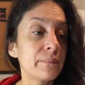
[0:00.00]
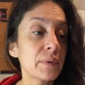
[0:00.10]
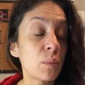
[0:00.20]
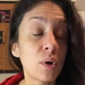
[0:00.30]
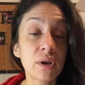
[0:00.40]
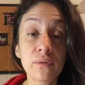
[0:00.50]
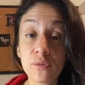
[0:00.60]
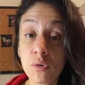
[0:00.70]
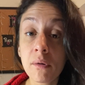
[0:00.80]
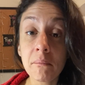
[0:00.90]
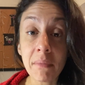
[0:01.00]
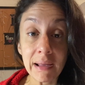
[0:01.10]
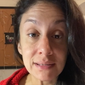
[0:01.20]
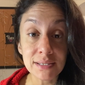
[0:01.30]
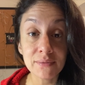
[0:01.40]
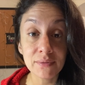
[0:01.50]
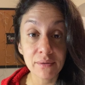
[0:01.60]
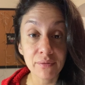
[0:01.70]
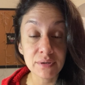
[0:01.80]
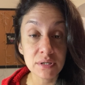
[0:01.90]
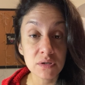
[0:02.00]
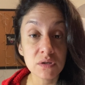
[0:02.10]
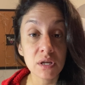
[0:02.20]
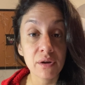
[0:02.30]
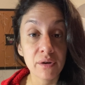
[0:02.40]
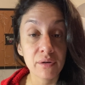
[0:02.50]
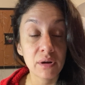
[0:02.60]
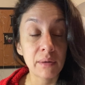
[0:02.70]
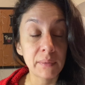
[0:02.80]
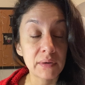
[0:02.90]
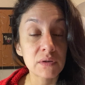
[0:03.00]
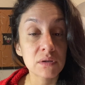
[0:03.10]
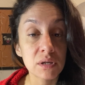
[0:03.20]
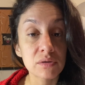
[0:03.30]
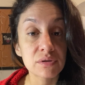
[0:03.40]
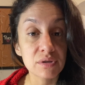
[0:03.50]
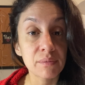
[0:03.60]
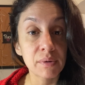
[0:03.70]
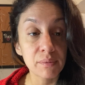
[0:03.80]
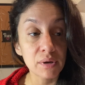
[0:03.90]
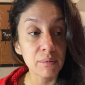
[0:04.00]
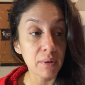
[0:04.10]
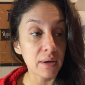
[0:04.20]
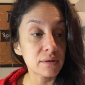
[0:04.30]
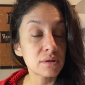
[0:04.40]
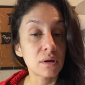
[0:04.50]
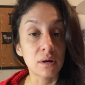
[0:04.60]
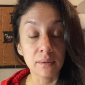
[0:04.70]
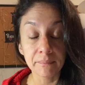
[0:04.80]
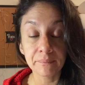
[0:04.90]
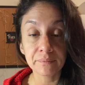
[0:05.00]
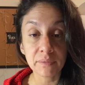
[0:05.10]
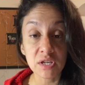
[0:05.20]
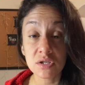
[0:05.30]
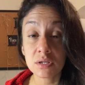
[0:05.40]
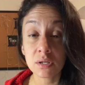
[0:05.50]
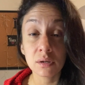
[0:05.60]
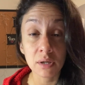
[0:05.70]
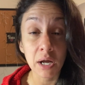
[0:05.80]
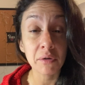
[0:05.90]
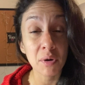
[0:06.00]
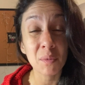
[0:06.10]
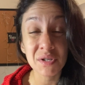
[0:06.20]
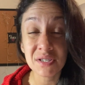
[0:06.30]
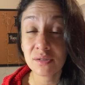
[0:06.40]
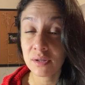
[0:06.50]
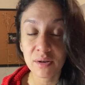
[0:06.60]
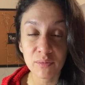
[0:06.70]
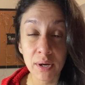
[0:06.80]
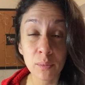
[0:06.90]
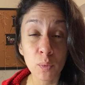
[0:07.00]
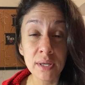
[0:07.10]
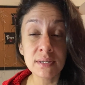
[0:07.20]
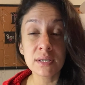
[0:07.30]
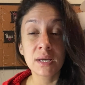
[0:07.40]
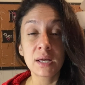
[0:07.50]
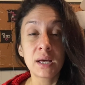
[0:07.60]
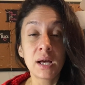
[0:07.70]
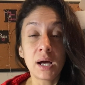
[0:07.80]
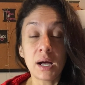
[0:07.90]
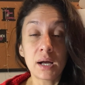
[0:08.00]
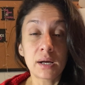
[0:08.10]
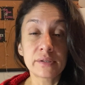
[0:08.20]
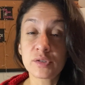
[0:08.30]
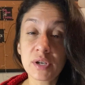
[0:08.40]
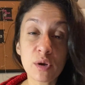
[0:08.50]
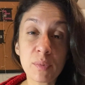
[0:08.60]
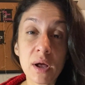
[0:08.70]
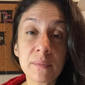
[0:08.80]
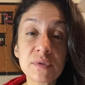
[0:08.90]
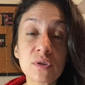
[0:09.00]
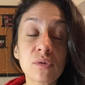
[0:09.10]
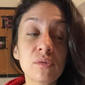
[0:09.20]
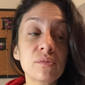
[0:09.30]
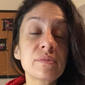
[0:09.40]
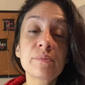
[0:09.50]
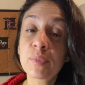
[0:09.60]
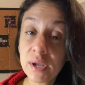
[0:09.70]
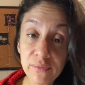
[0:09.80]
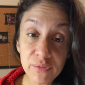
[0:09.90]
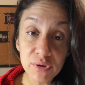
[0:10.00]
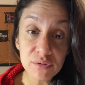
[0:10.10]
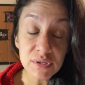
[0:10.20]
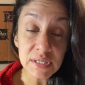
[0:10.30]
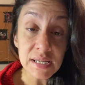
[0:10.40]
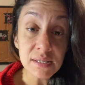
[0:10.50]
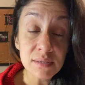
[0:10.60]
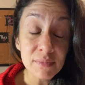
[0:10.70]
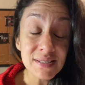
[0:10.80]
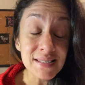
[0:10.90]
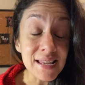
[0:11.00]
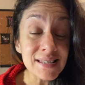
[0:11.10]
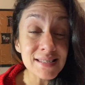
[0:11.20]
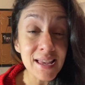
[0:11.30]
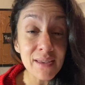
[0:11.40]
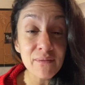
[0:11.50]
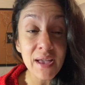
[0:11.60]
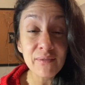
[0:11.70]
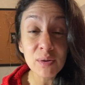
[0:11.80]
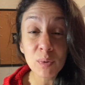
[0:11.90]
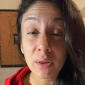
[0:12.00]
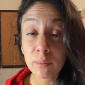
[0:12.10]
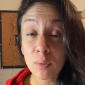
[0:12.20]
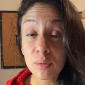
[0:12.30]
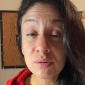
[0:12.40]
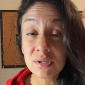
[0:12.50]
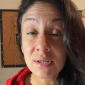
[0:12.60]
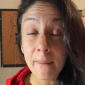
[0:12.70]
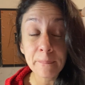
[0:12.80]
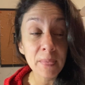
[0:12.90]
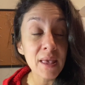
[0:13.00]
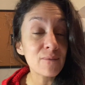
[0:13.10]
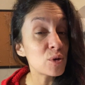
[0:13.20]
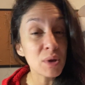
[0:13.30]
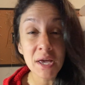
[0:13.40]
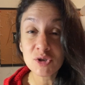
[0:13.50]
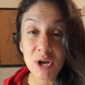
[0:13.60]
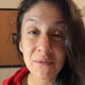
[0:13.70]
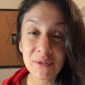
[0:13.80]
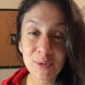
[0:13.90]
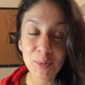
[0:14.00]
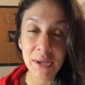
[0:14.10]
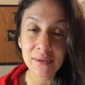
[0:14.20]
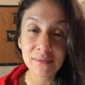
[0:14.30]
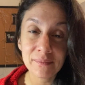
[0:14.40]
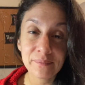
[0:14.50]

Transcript: 1 and 4, massive differences there. I mean, those can be pretty bad. It's just Category 1. Still a lot of rain, wind, tornado pops. So praying for you. Stay safe, everyone on the roads. If you can't drive in the rain,